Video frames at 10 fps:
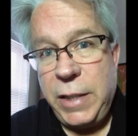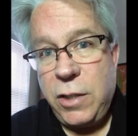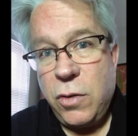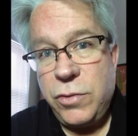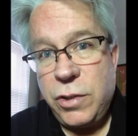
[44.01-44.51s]
he
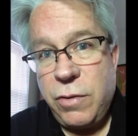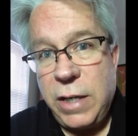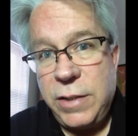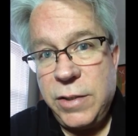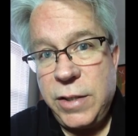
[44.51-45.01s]
goes to
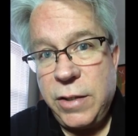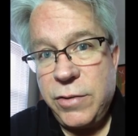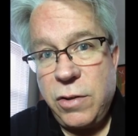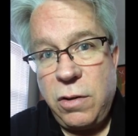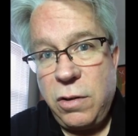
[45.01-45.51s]
crisis
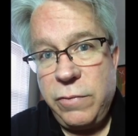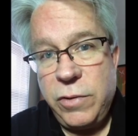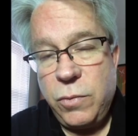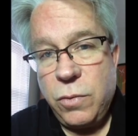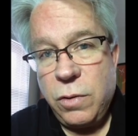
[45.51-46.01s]
centers all over
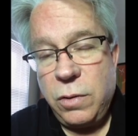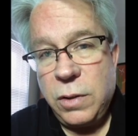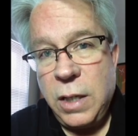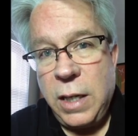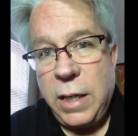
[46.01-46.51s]
the world.
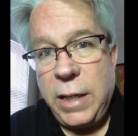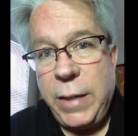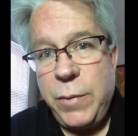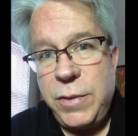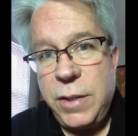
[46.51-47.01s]
And he
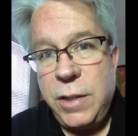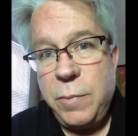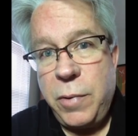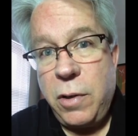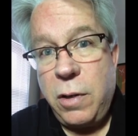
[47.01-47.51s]
was in
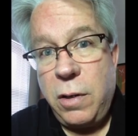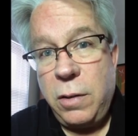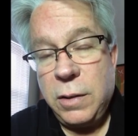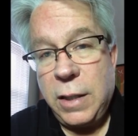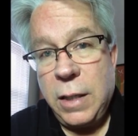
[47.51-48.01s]

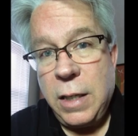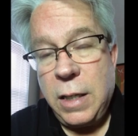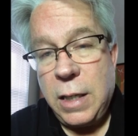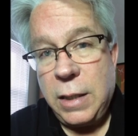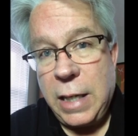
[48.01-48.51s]
Nepal
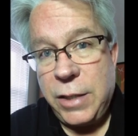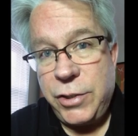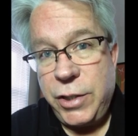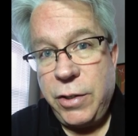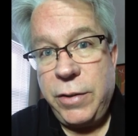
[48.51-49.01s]

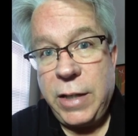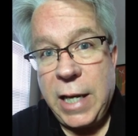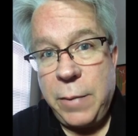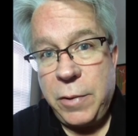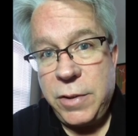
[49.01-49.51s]
last year in the
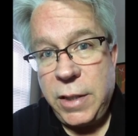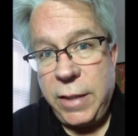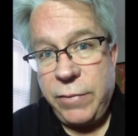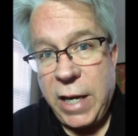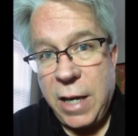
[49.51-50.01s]
capital city
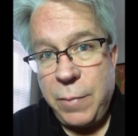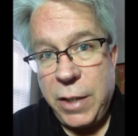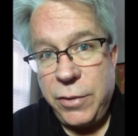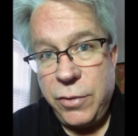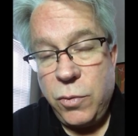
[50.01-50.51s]
of
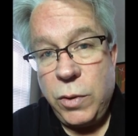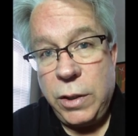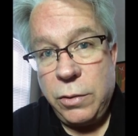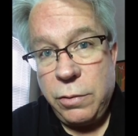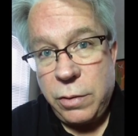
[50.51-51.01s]
Kathmandu when
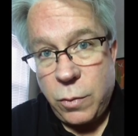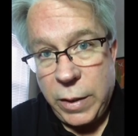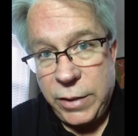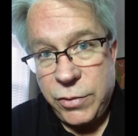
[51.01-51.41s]
an earthquake